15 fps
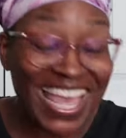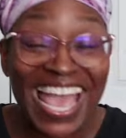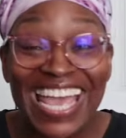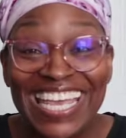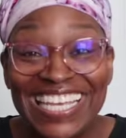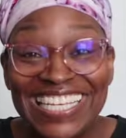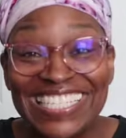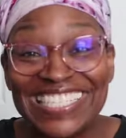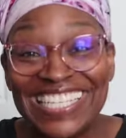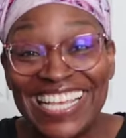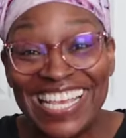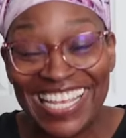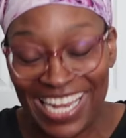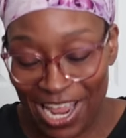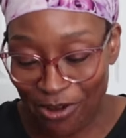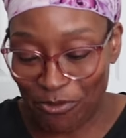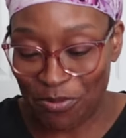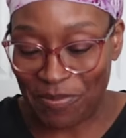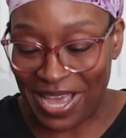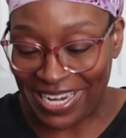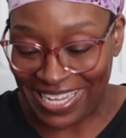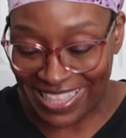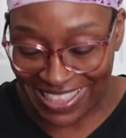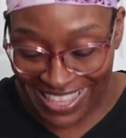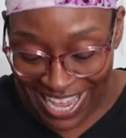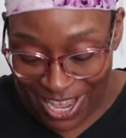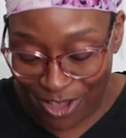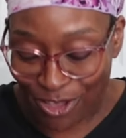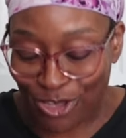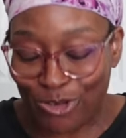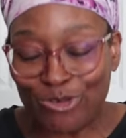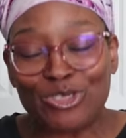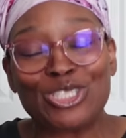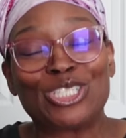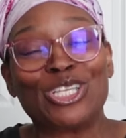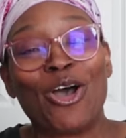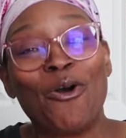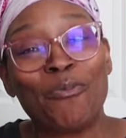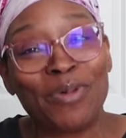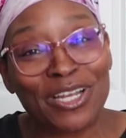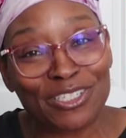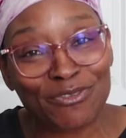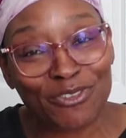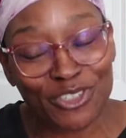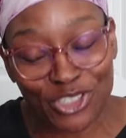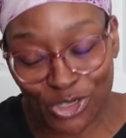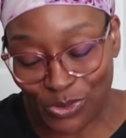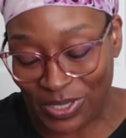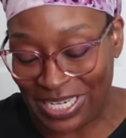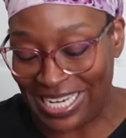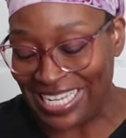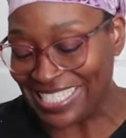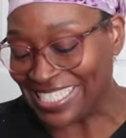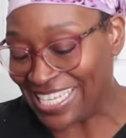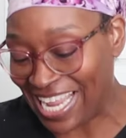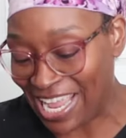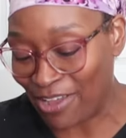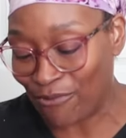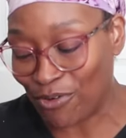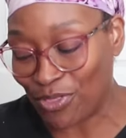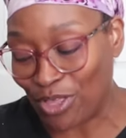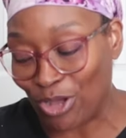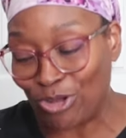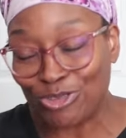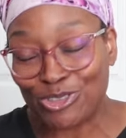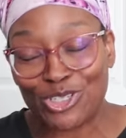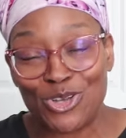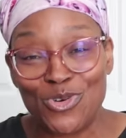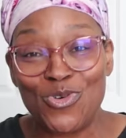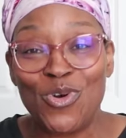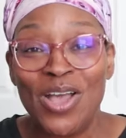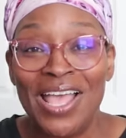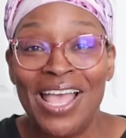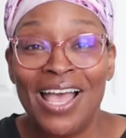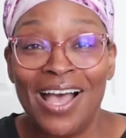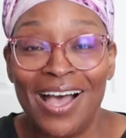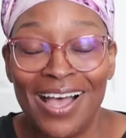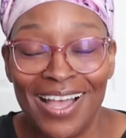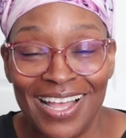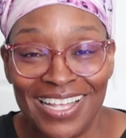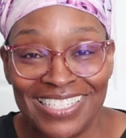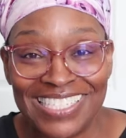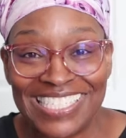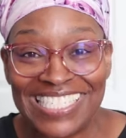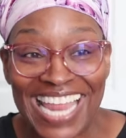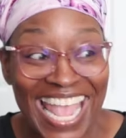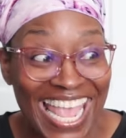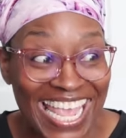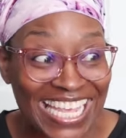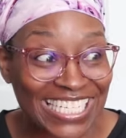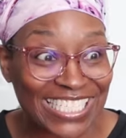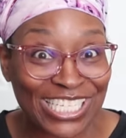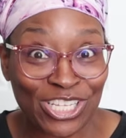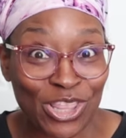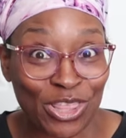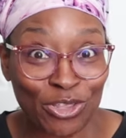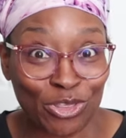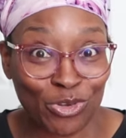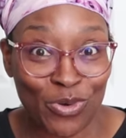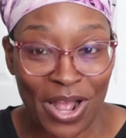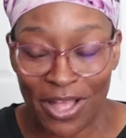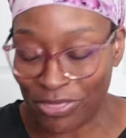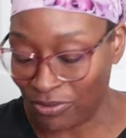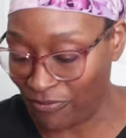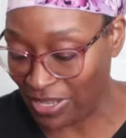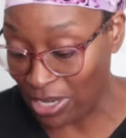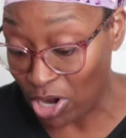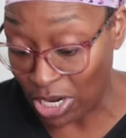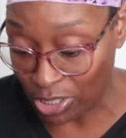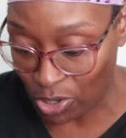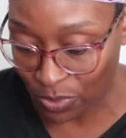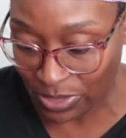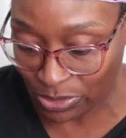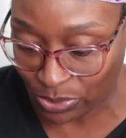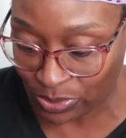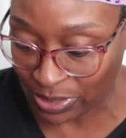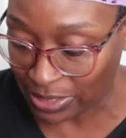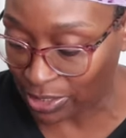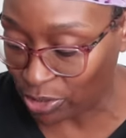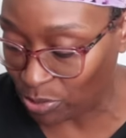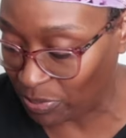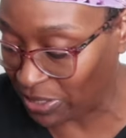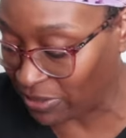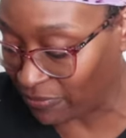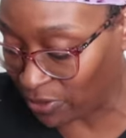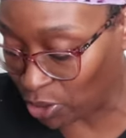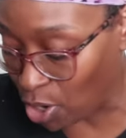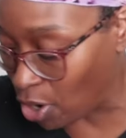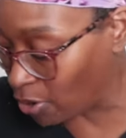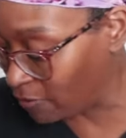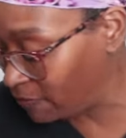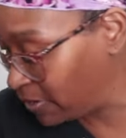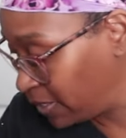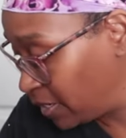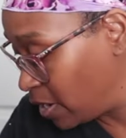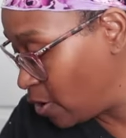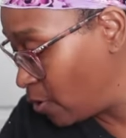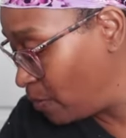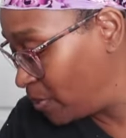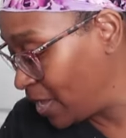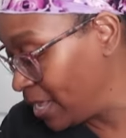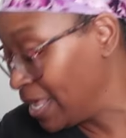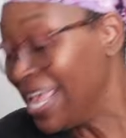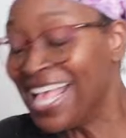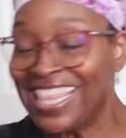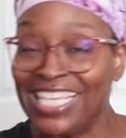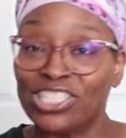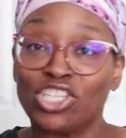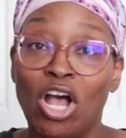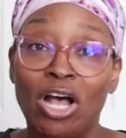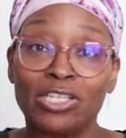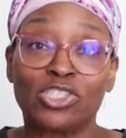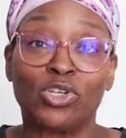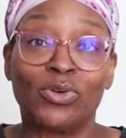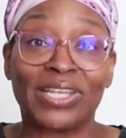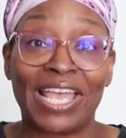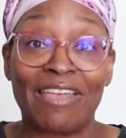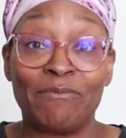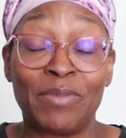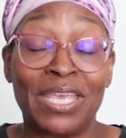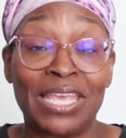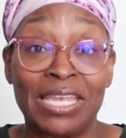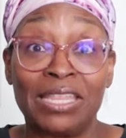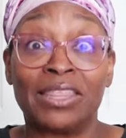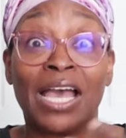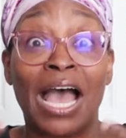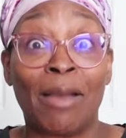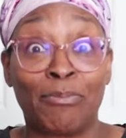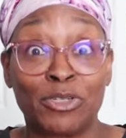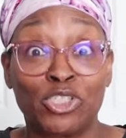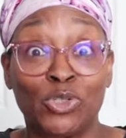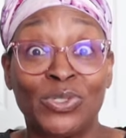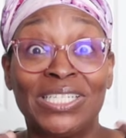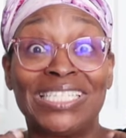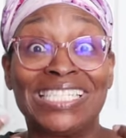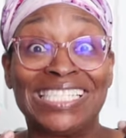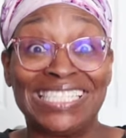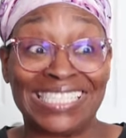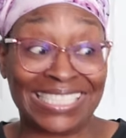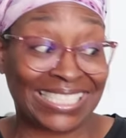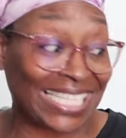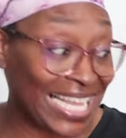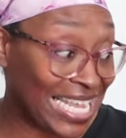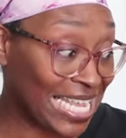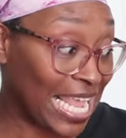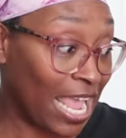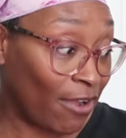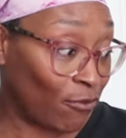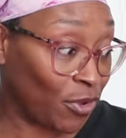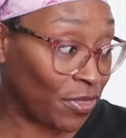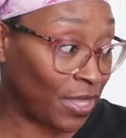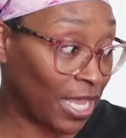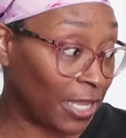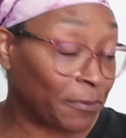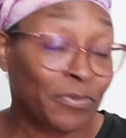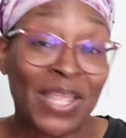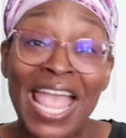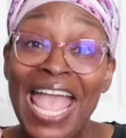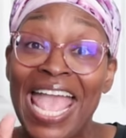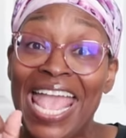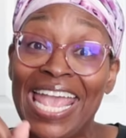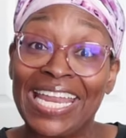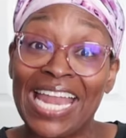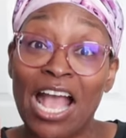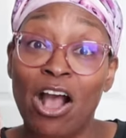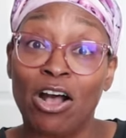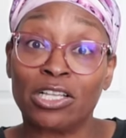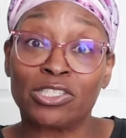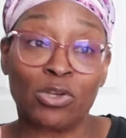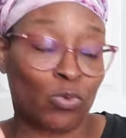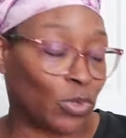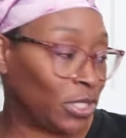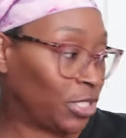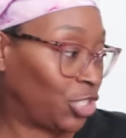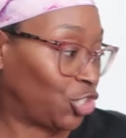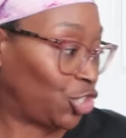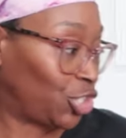that is it, everybody. Thank you so much for tuning in today. And for those who stayed throughout the video, I know this was a little bit of a longer video, but this also gave me the opportunity to see everything. And I also wanted to